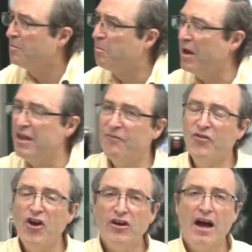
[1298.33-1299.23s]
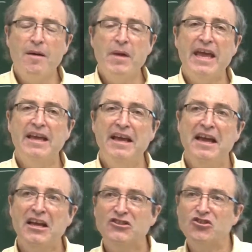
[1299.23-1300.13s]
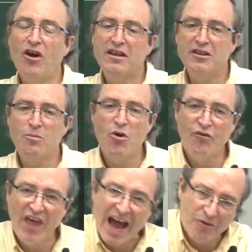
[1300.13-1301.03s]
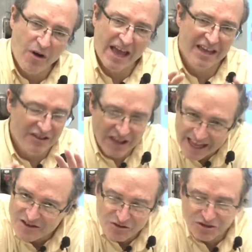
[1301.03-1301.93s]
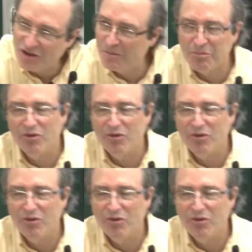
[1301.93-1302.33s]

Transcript: But if they're starting to move that way, and then you start